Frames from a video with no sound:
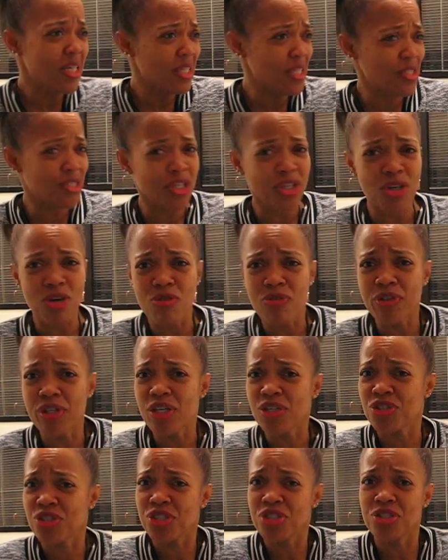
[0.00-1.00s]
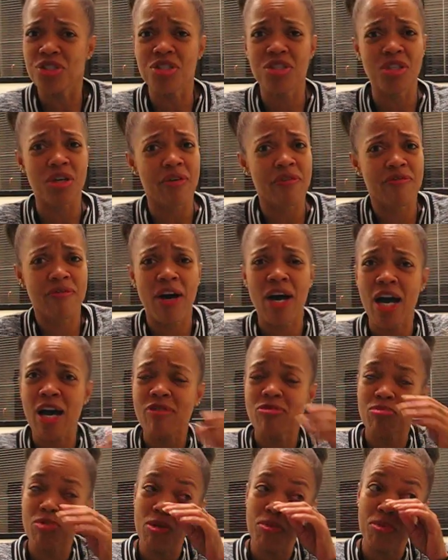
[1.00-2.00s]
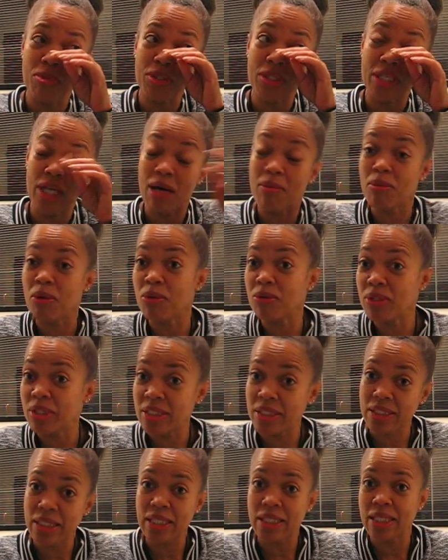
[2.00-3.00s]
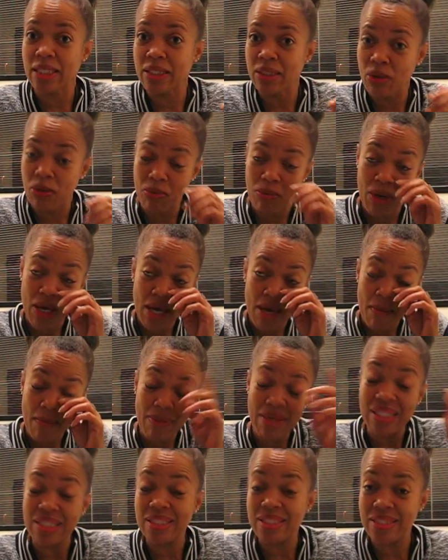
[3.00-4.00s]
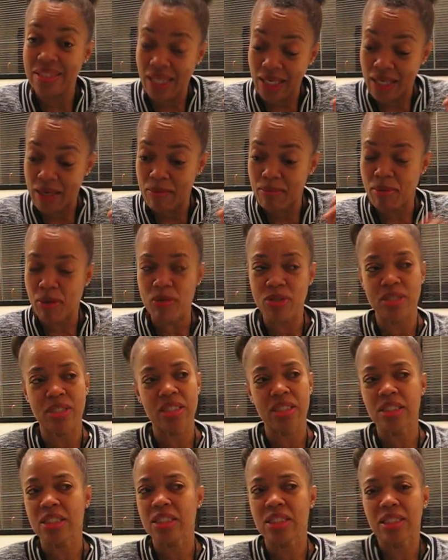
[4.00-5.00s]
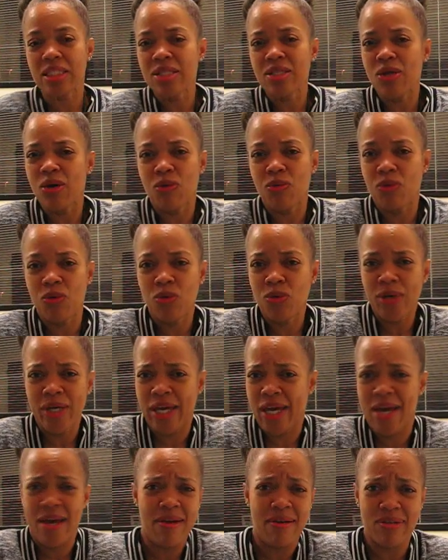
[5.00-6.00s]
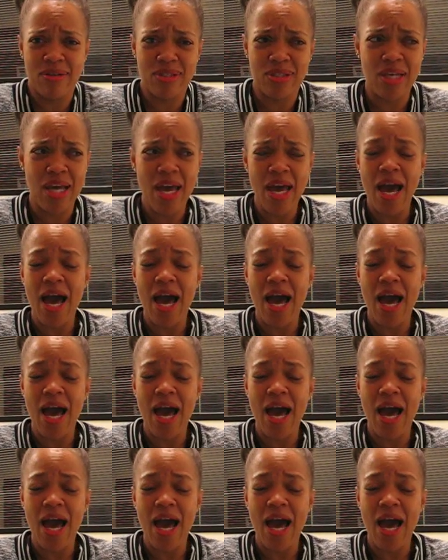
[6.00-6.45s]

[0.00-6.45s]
chick over there, she just stuck five people and I'm only sticking on my second person. You know, who cares?